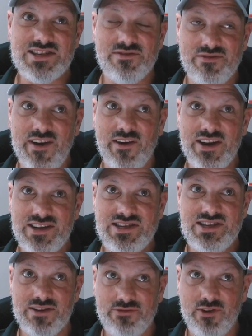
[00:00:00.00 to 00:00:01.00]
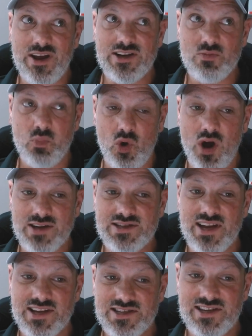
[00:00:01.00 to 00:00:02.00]
a very different
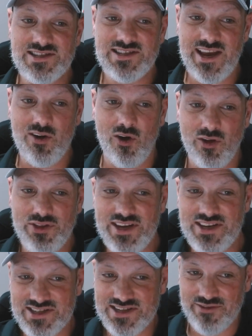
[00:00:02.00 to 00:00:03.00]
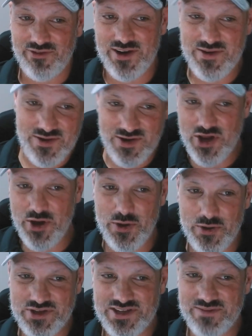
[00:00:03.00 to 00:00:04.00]
process to take all these different
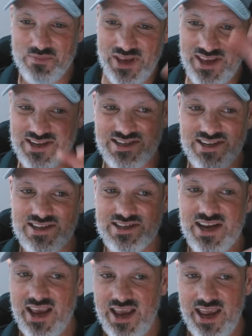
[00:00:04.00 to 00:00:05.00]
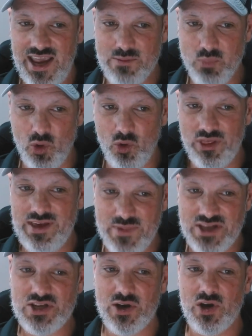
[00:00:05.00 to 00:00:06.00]
nodes and pieces and pull
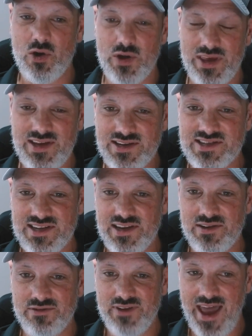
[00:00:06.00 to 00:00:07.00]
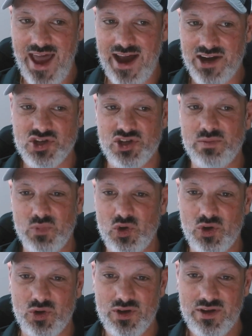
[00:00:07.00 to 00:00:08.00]
them into a cohesive,
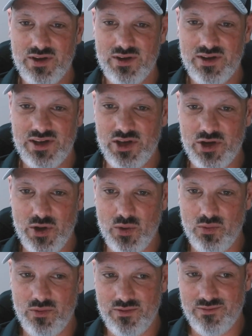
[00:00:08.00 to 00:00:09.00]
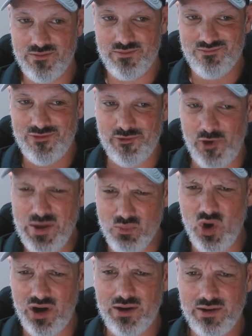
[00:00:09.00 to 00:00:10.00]
actionable,
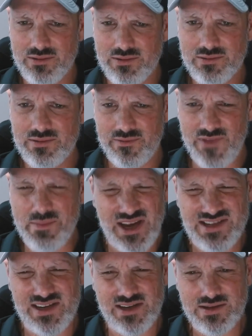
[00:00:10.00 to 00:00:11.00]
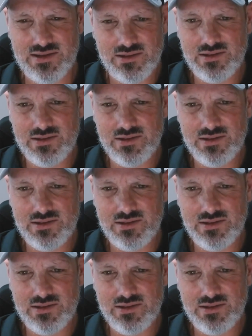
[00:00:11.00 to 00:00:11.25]
framework. That makes sense.